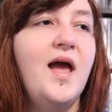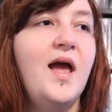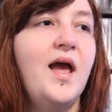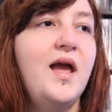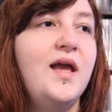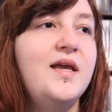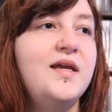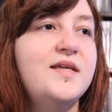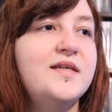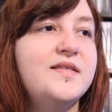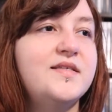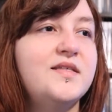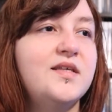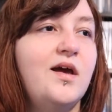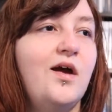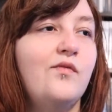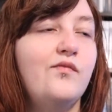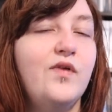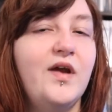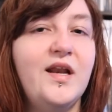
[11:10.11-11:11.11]
He's
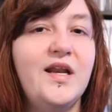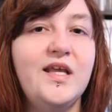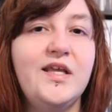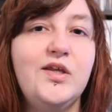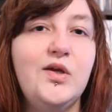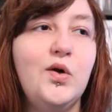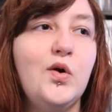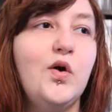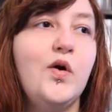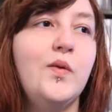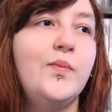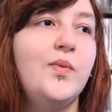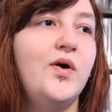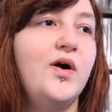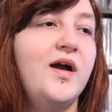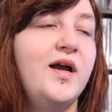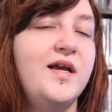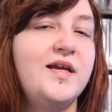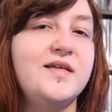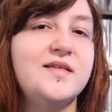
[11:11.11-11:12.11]
really young,
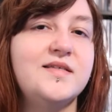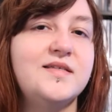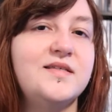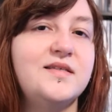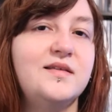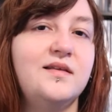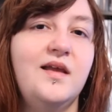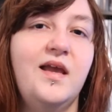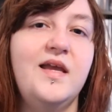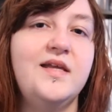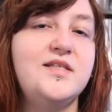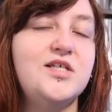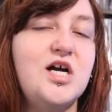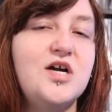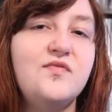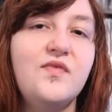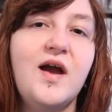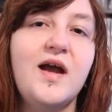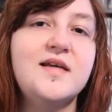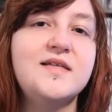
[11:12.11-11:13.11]
but he
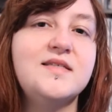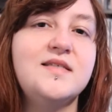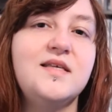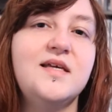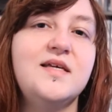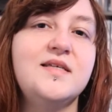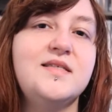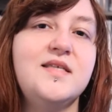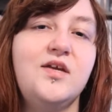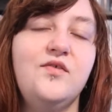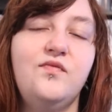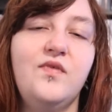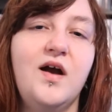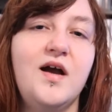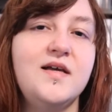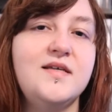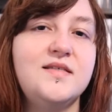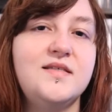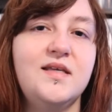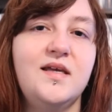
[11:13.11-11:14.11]
directs this, he
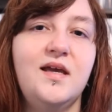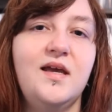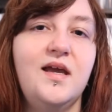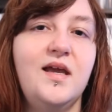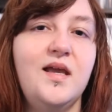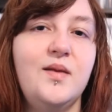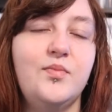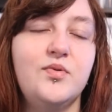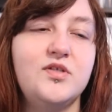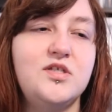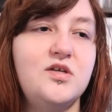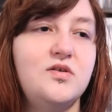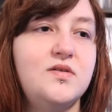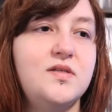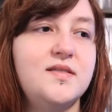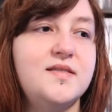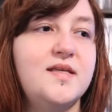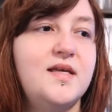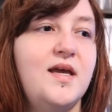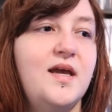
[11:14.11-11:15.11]
writes it, he
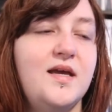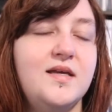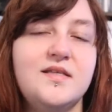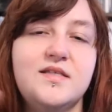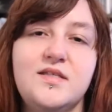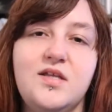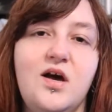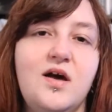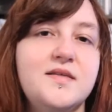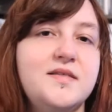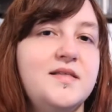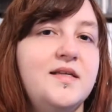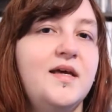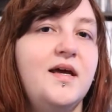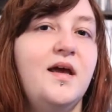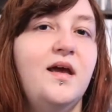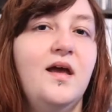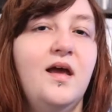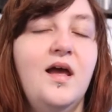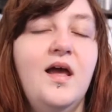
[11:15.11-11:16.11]
produces it, he stars in
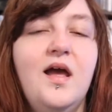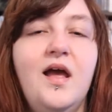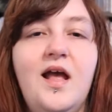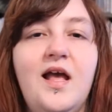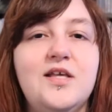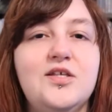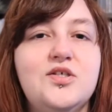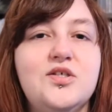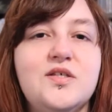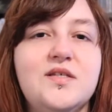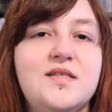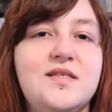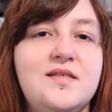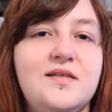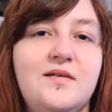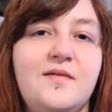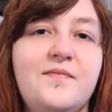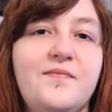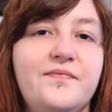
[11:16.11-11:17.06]
it. He's just